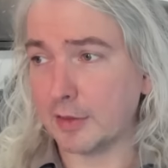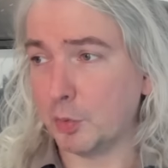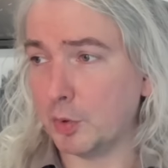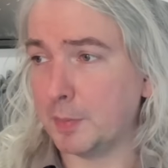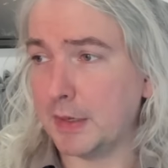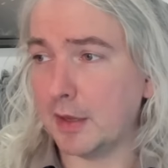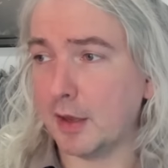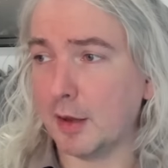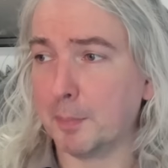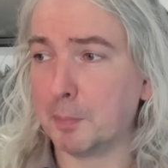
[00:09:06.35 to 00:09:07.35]
There would be a,
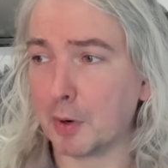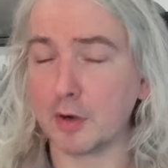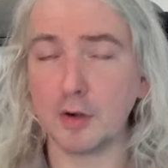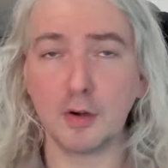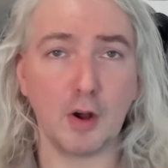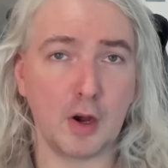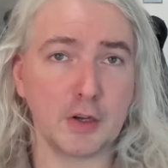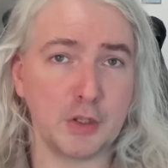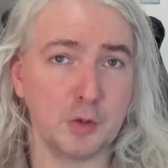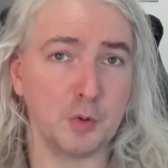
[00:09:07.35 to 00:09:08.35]
a burden on
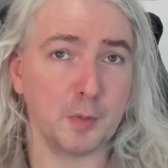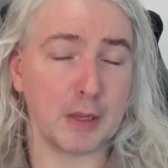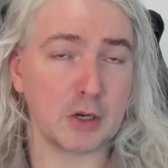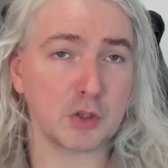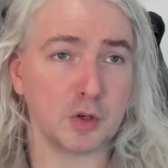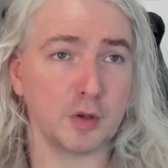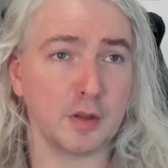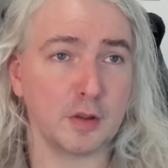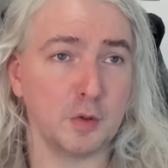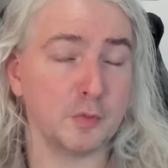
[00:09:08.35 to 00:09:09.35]
you to make sure
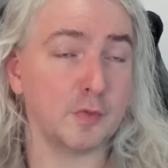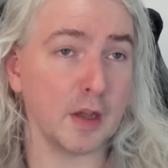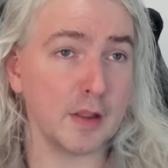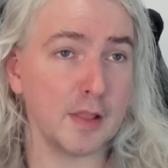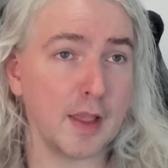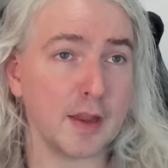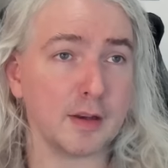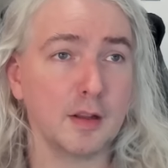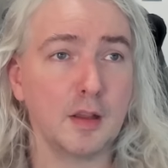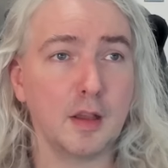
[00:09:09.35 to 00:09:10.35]
that you've done that.
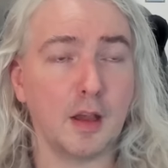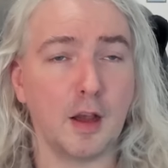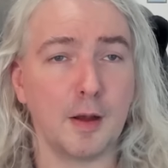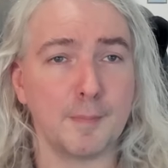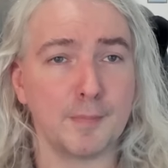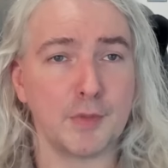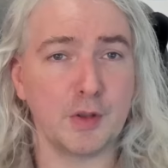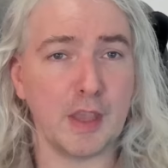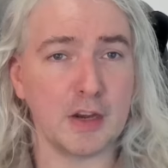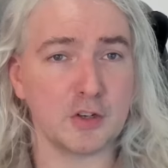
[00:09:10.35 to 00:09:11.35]
Um, you
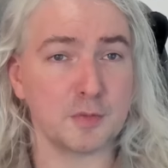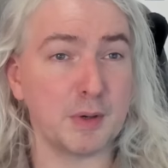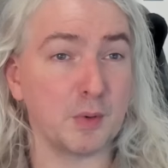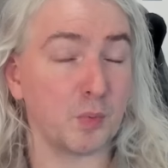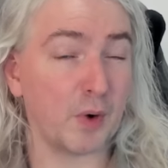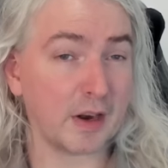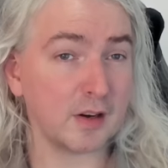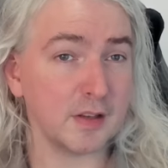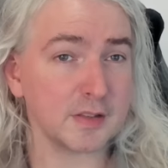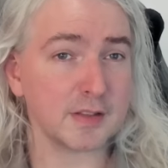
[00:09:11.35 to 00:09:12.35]
can't just be
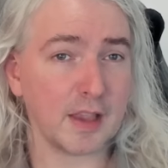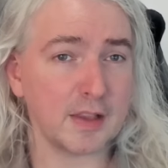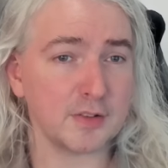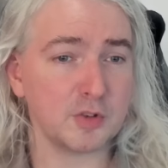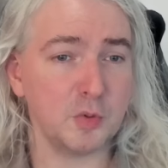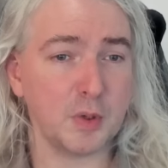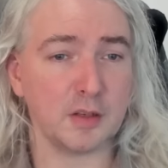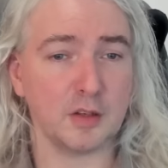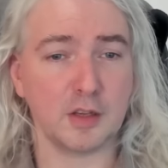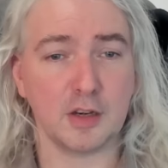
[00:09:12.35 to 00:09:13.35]
reckless as to it.
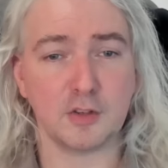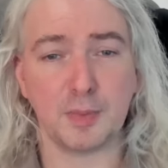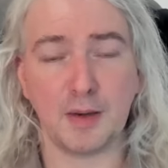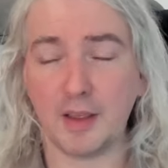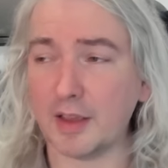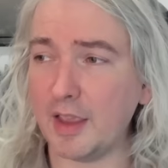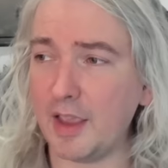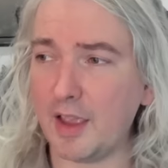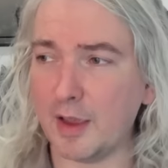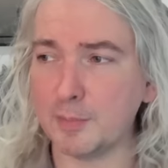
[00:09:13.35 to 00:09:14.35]
You can't just be like,
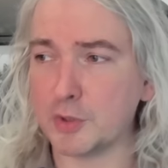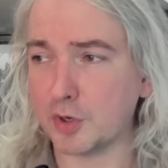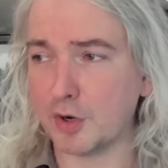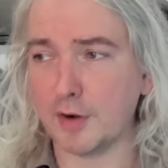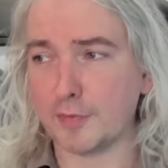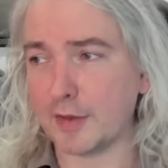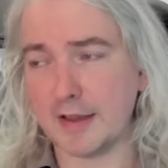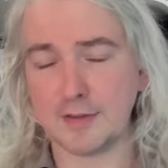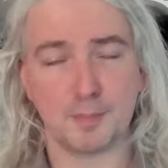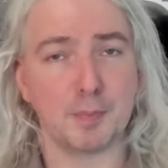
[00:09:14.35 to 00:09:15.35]
ah, I'm sure if the
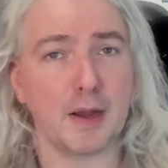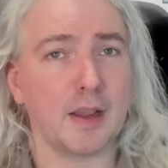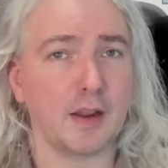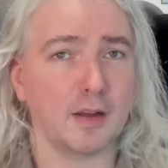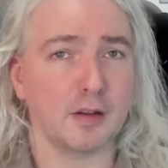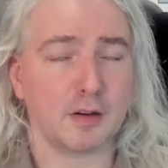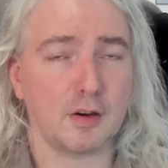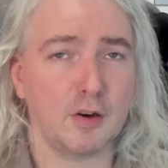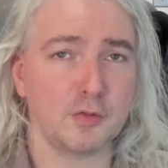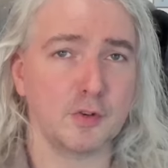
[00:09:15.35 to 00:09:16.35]
guy's buying a
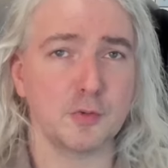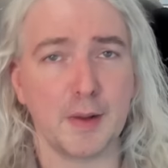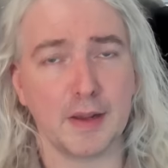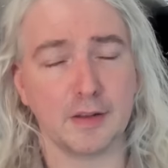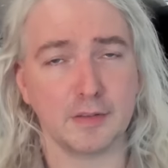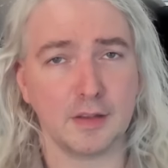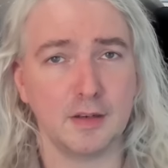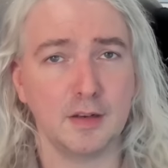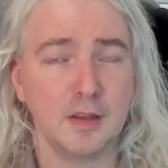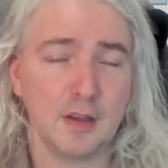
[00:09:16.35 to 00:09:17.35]
cartridge
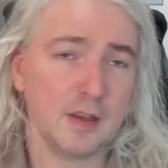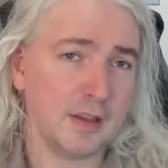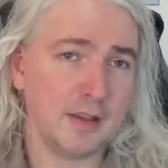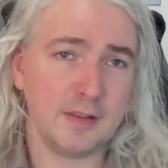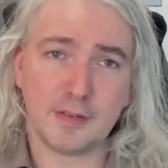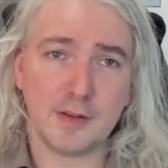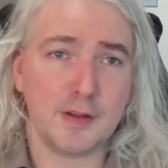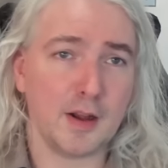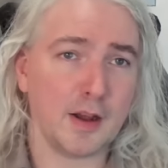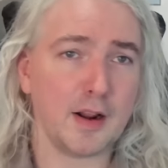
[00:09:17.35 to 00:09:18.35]
magazine, he's
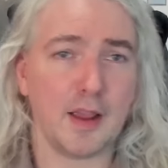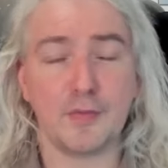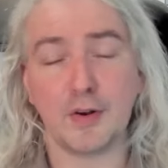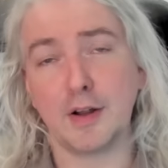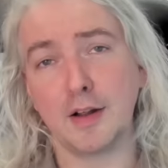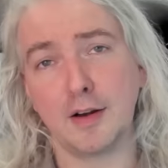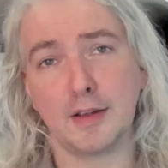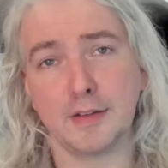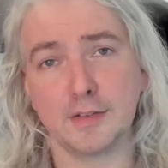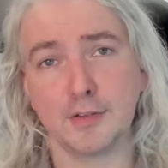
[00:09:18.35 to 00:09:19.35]
got to have a gun
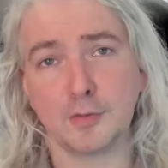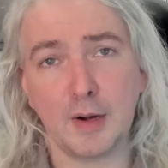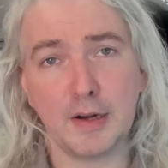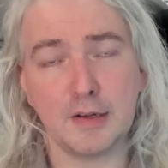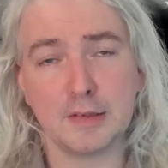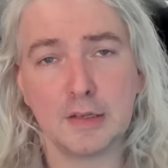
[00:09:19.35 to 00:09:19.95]
license, right?